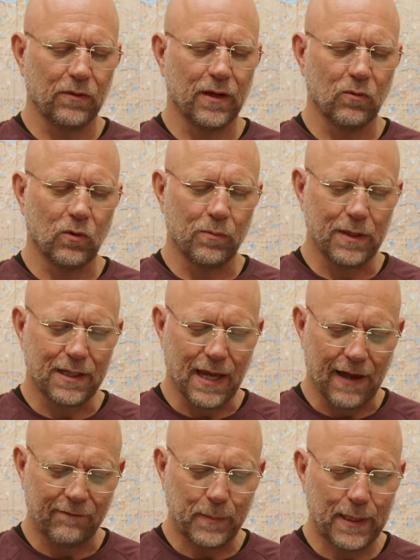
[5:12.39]
There will be
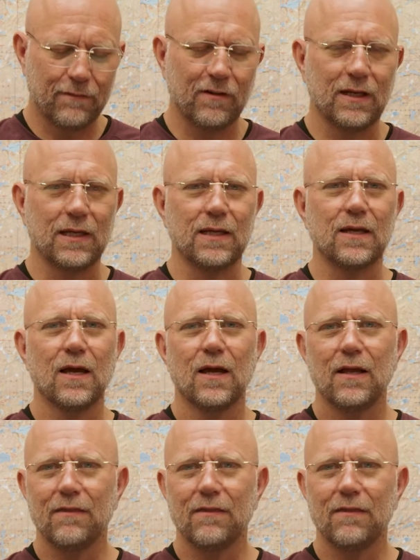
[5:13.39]
captivity,